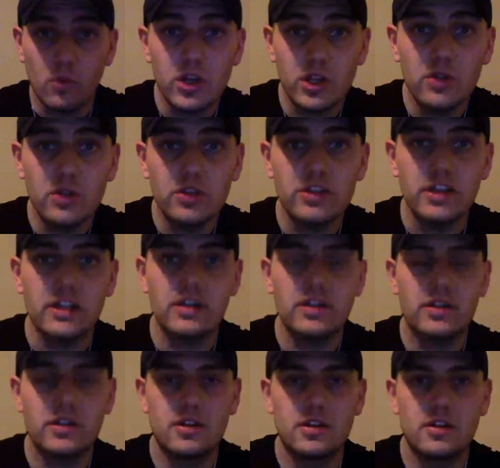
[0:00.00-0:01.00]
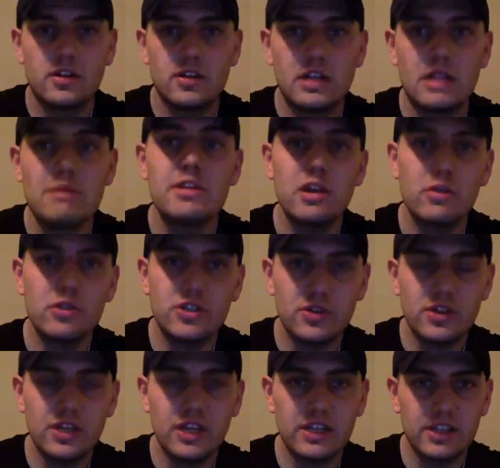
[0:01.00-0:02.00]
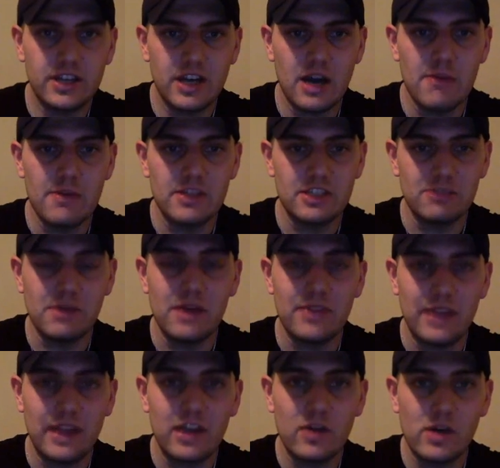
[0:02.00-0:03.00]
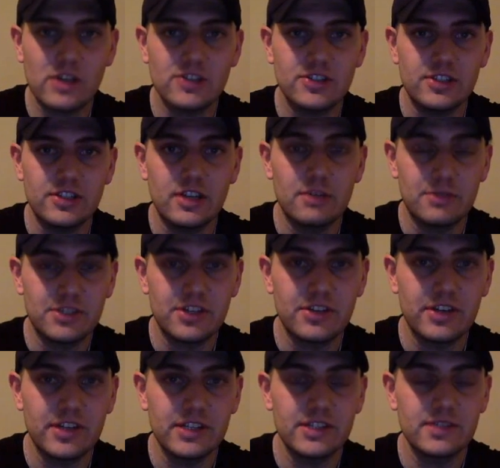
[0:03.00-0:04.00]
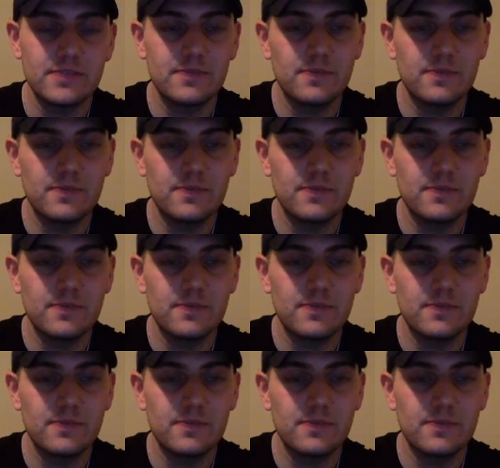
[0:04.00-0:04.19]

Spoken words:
What do you think? Let me know what you think in the comments about that question. I'm serious.